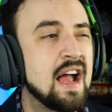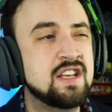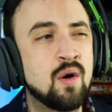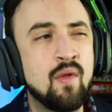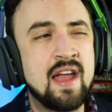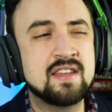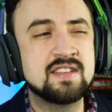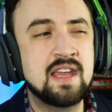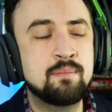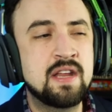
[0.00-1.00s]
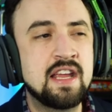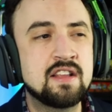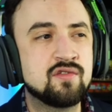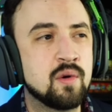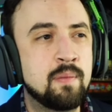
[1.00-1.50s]
I don't like skip
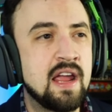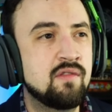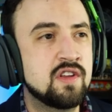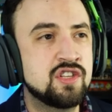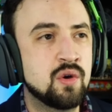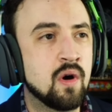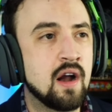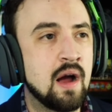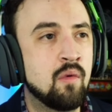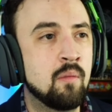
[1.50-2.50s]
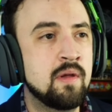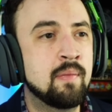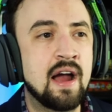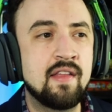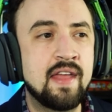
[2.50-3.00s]
tickets for paid Vizior. I won't be
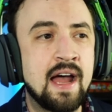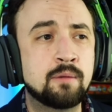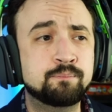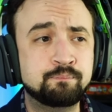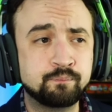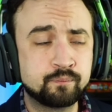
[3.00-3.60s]
buying that.